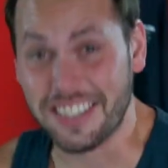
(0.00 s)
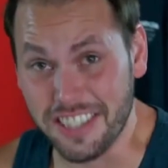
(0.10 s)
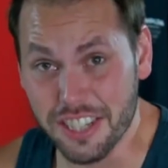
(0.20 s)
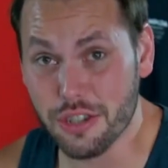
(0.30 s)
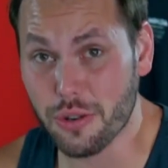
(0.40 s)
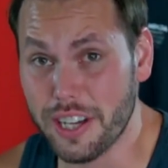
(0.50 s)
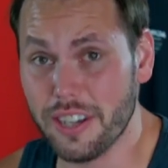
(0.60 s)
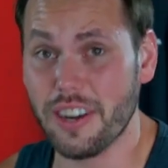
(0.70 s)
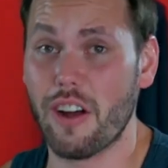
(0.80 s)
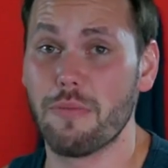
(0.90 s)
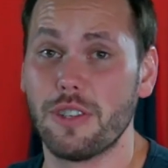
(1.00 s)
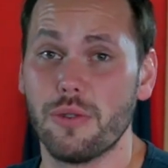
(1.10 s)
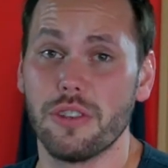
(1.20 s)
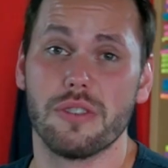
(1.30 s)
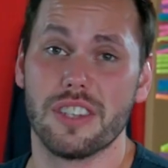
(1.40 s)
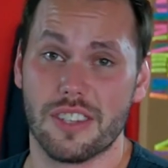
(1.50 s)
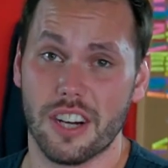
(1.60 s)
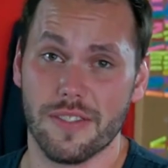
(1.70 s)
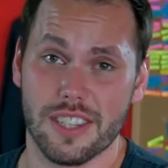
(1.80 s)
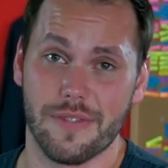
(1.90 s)
a ninja trainer, I would be doing you a
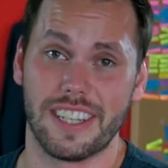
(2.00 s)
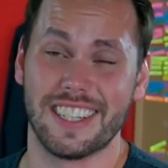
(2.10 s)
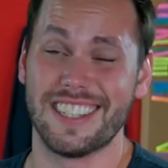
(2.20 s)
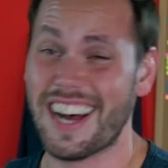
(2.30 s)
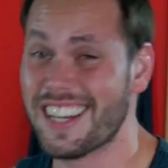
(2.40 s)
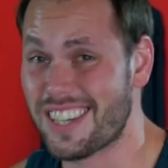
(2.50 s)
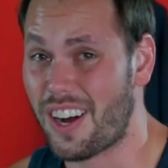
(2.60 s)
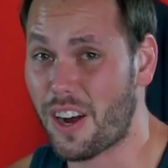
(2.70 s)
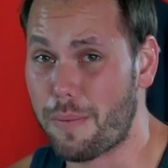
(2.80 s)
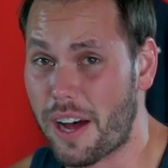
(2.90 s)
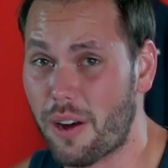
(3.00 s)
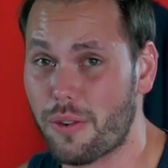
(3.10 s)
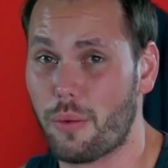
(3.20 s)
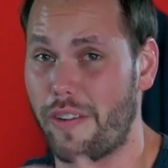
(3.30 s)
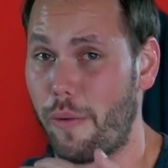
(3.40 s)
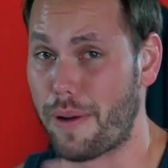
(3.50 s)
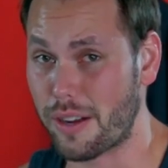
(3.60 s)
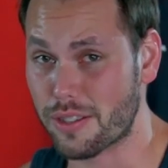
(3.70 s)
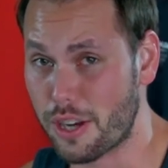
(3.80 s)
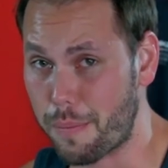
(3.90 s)
disservice if I did not talk about what I'm
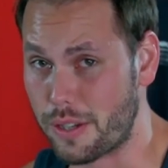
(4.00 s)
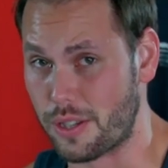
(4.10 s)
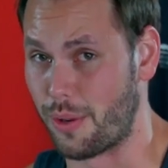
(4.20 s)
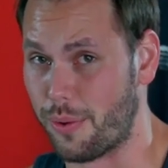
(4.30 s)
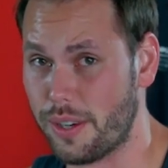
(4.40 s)
about to jump into.